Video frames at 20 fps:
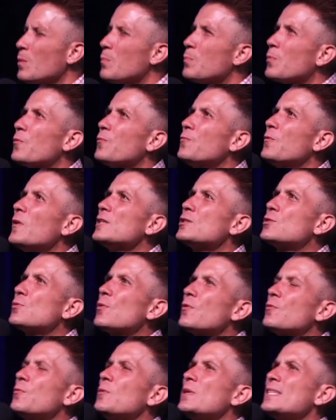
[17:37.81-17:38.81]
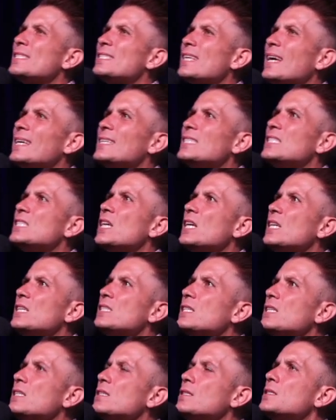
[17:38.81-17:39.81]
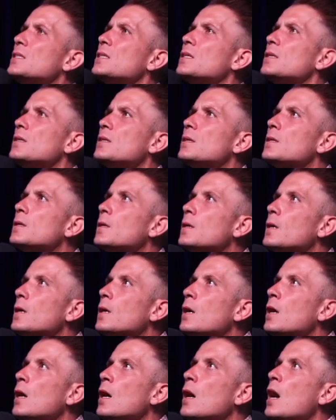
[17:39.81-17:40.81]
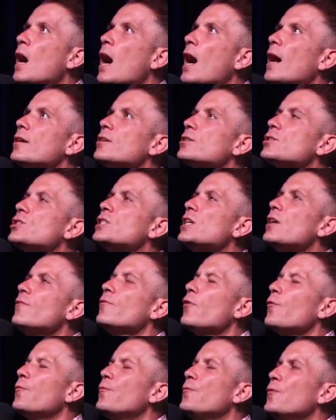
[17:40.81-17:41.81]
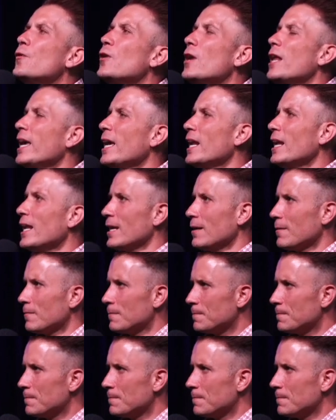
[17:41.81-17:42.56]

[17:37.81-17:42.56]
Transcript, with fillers: Profess with me, say, Jesus, I receive your full healing